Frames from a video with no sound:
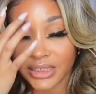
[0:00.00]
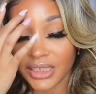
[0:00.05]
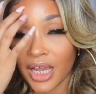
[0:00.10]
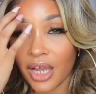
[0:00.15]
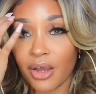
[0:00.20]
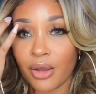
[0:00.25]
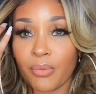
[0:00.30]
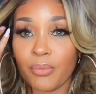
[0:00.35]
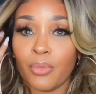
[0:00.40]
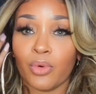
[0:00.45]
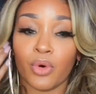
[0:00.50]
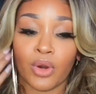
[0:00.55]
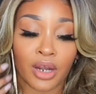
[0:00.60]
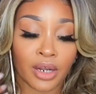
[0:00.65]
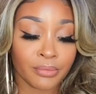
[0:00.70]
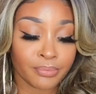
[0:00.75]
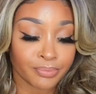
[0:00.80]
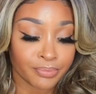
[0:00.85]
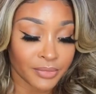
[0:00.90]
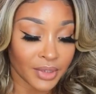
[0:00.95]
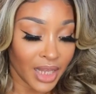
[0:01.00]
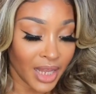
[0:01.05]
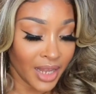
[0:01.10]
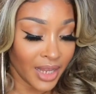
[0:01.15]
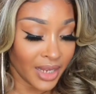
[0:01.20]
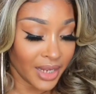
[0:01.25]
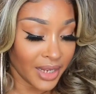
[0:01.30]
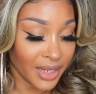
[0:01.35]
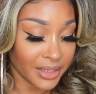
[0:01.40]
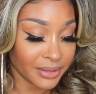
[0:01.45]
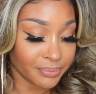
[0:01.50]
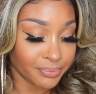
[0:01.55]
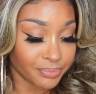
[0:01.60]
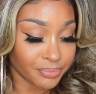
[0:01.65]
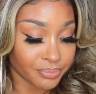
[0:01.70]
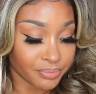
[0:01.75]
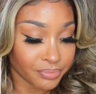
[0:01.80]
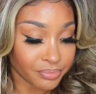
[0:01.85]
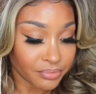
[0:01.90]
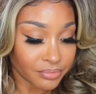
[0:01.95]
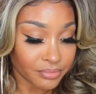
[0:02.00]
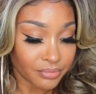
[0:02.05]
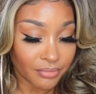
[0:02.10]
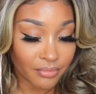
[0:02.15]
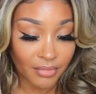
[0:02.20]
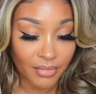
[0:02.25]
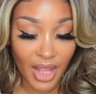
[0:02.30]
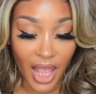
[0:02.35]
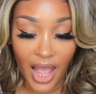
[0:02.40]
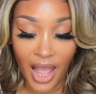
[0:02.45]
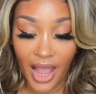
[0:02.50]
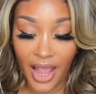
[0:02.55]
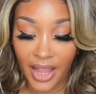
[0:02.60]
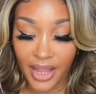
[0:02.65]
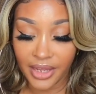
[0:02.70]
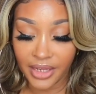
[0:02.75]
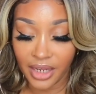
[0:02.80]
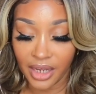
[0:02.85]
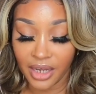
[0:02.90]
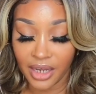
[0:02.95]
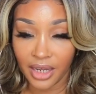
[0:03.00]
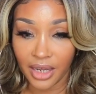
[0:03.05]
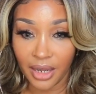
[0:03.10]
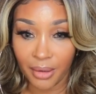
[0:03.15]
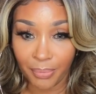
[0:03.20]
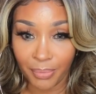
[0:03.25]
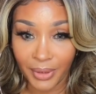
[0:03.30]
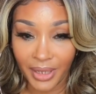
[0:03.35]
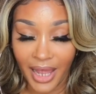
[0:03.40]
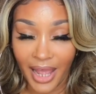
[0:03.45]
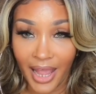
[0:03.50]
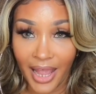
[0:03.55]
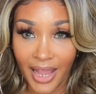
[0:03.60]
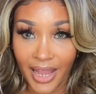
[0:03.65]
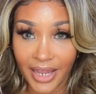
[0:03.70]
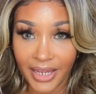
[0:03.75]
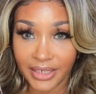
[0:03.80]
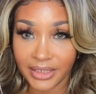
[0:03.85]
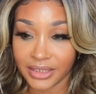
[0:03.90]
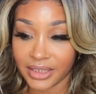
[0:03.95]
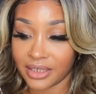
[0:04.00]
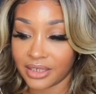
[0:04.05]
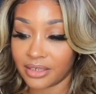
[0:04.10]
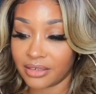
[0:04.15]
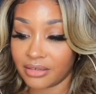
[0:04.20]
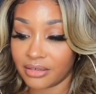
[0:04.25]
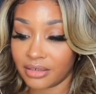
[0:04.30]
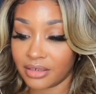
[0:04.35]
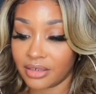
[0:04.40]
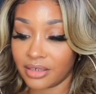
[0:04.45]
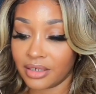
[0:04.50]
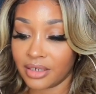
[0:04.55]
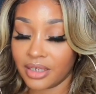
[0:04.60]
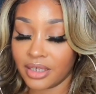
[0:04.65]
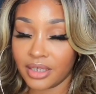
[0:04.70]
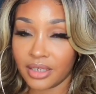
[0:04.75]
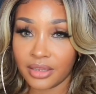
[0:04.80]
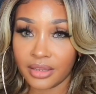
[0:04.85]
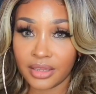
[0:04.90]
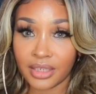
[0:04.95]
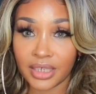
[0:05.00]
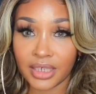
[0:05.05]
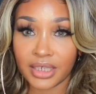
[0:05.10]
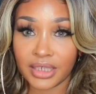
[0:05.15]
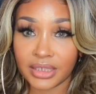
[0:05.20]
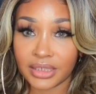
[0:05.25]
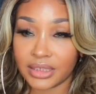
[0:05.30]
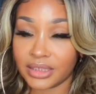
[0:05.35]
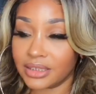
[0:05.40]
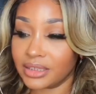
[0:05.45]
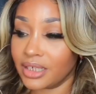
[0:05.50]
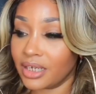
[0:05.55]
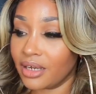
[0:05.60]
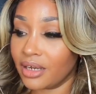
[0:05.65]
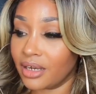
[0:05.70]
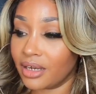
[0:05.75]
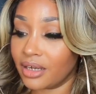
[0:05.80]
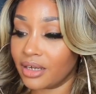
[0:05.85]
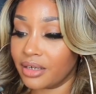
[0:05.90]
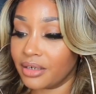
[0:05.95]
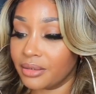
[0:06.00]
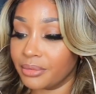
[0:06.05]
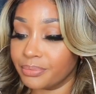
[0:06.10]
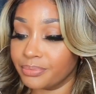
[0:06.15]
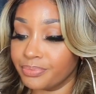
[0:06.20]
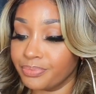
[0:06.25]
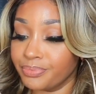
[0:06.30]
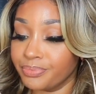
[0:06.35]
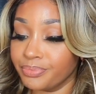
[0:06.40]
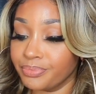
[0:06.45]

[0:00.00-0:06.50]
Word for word: tone more. And I uh, applied this, um,